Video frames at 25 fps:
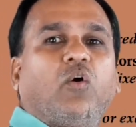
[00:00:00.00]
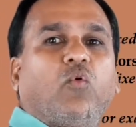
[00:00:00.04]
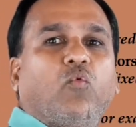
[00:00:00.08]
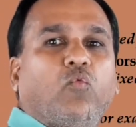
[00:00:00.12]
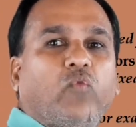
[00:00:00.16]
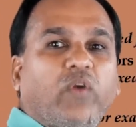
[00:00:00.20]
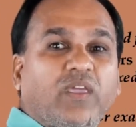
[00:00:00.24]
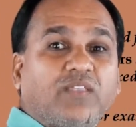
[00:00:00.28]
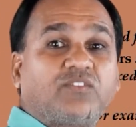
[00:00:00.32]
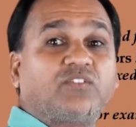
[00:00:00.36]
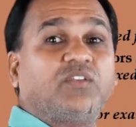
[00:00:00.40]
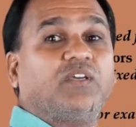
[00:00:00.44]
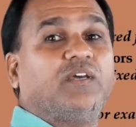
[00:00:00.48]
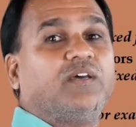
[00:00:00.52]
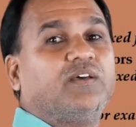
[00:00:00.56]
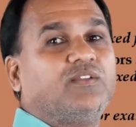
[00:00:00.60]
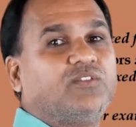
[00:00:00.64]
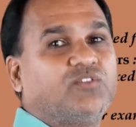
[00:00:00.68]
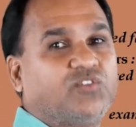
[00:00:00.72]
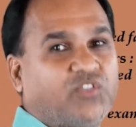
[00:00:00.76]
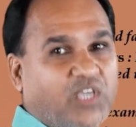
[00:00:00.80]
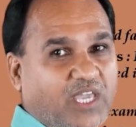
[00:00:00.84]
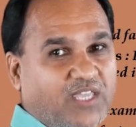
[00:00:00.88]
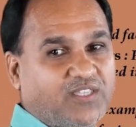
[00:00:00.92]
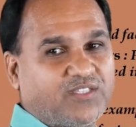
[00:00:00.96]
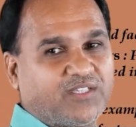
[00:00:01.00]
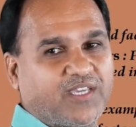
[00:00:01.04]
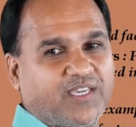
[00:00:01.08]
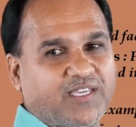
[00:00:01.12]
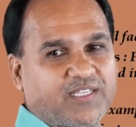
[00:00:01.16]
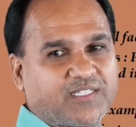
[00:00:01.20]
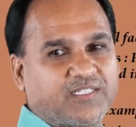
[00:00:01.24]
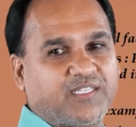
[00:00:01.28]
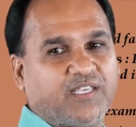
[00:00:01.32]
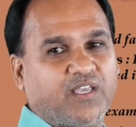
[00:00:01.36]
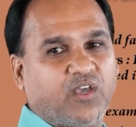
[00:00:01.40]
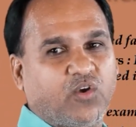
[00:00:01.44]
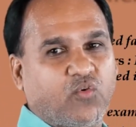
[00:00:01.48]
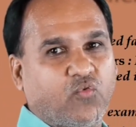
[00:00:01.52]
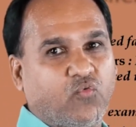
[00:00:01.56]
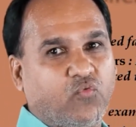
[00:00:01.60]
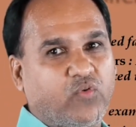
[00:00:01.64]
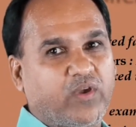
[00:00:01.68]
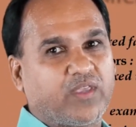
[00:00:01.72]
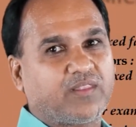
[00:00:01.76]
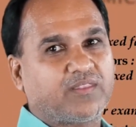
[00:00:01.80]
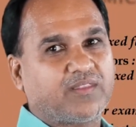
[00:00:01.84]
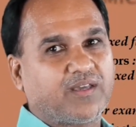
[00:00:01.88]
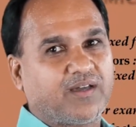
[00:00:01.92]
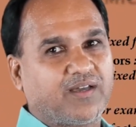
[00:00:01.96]
which changes
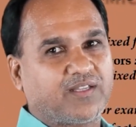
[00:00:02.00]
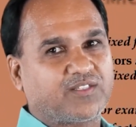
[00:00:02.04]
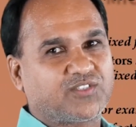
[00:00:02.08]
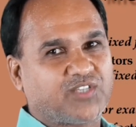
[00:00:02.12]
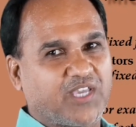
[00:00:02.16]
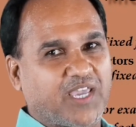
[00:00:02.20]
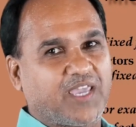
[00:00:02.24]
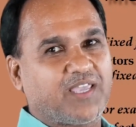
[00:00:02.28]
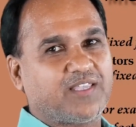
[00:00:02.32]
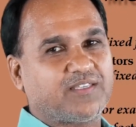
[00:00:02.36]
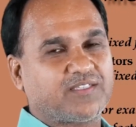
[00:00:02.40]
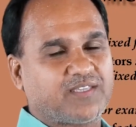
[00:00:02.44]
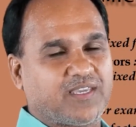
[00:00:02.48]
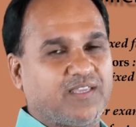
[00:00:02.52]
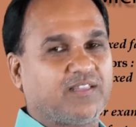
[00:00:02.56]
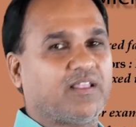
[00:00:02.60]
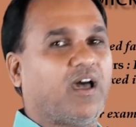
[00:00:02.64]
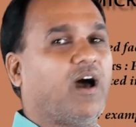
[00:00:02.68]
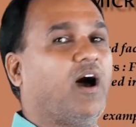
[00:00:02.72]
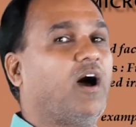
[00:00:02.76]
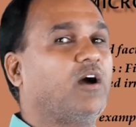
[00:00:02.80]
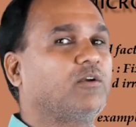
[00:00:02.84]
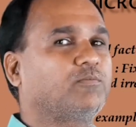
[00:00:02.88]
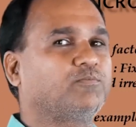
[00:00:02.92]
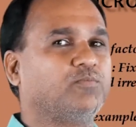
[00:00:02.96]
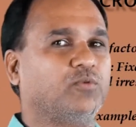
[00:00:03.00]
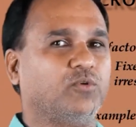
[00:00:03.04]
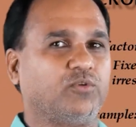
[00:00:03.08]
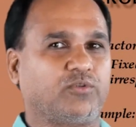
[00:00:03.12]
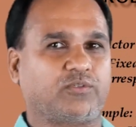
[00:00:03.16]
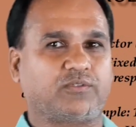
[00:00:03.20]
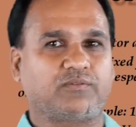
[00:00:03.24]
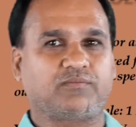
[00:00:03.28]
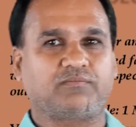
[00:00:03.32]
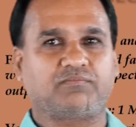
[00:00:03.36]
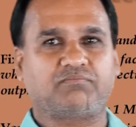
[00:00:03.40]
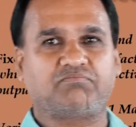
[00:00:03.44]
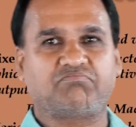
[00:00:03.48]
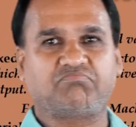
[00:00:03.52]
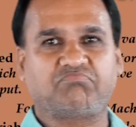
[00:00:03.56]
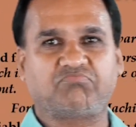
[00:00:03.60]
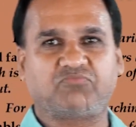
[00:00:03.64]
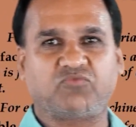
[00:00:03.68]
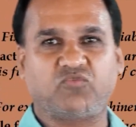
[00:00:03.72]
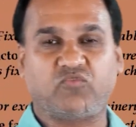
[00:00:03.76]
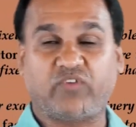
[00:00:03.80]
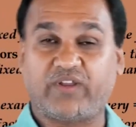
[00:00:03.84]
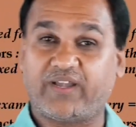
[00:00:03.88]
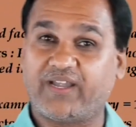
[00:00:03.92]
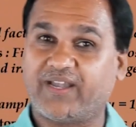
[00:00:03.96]
with the change in the output.
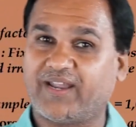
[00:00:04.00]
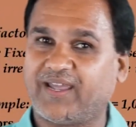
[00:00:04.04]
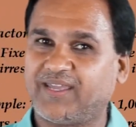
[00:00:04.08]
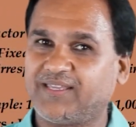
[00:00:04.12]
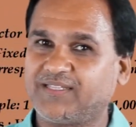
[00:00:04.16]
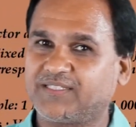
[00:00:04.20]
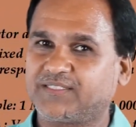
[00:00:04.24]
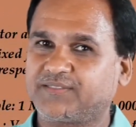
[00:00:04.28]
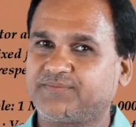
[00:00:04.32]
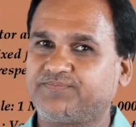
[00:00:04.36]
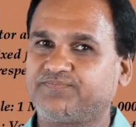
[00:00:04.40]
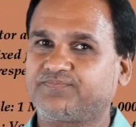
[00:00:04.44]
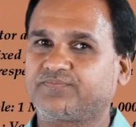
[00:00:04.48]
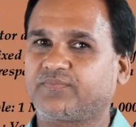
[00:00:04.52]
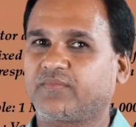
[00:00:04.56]
Very nice.